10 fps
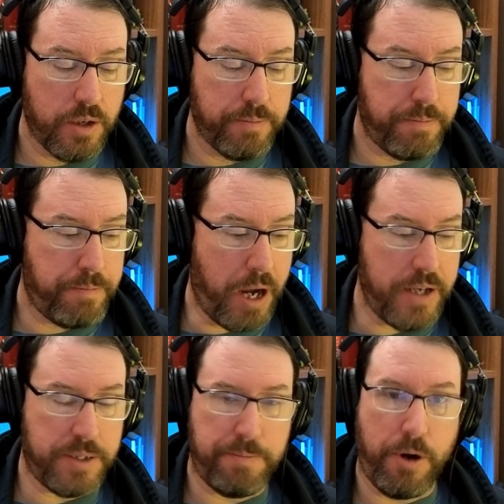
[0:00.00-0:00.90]

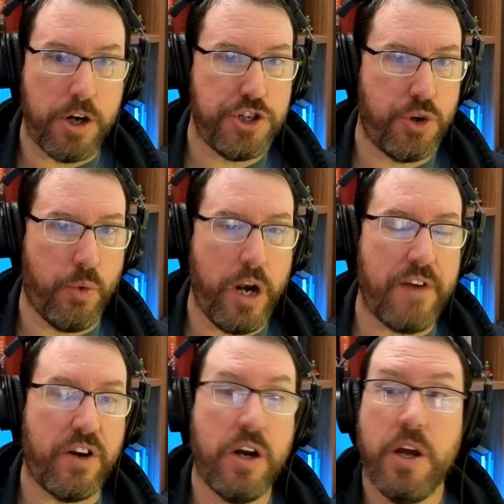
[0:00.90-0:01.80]
buys merch or
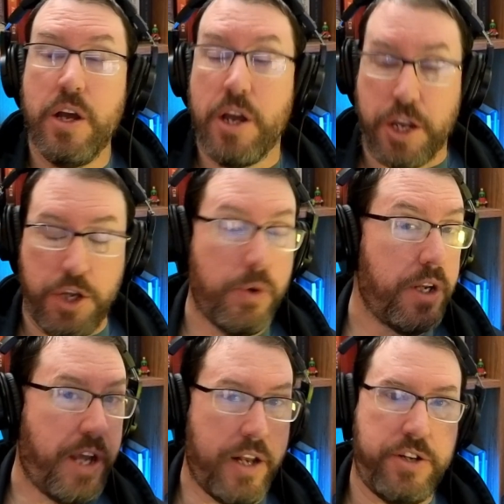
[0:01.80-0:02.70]
whatever, you could
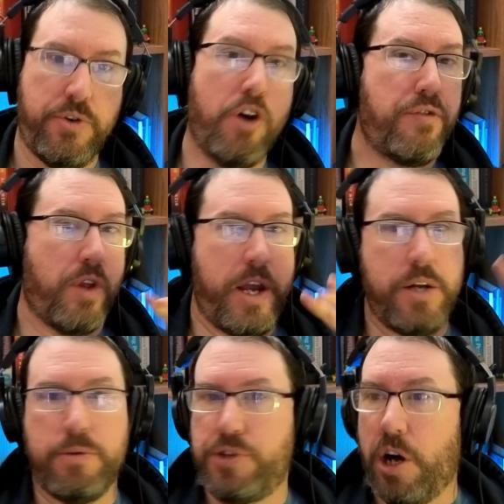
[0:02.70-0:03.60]
get your overlay. It
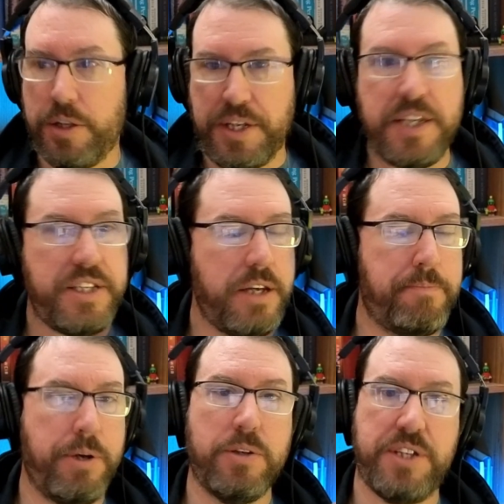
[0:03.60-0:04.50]
was all easy and
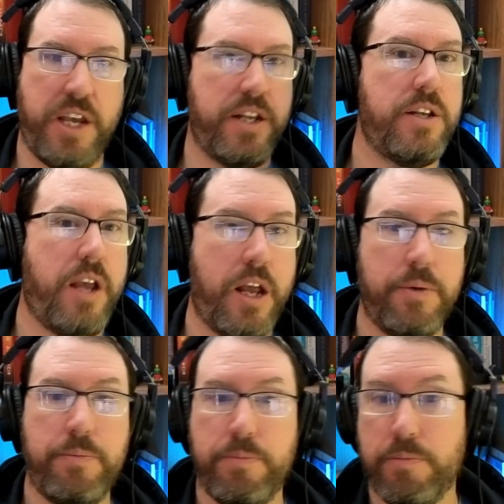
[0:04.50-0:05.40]
built in and
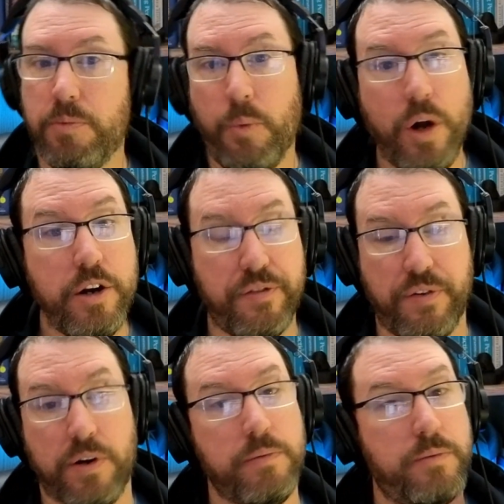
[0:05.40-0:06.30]

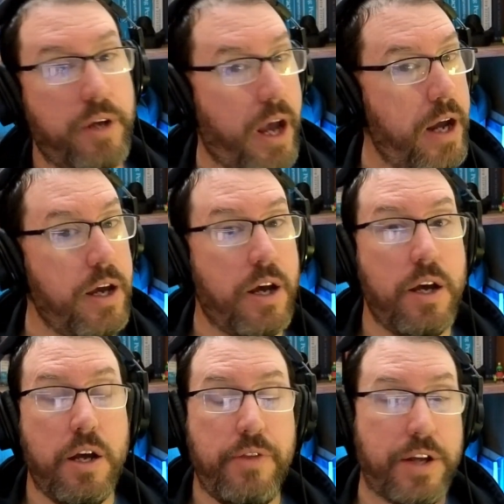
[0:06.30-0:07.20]
wonderful. Okay,
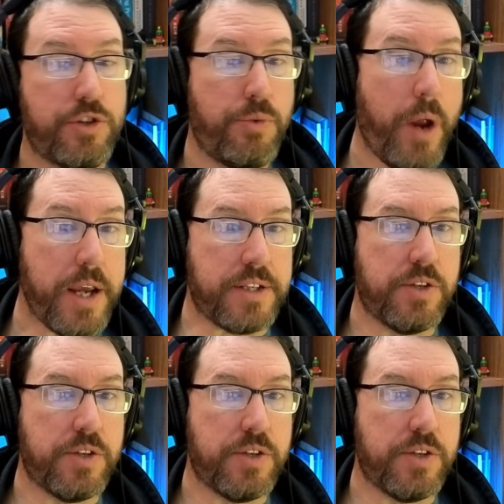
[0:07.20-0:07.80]
that's great.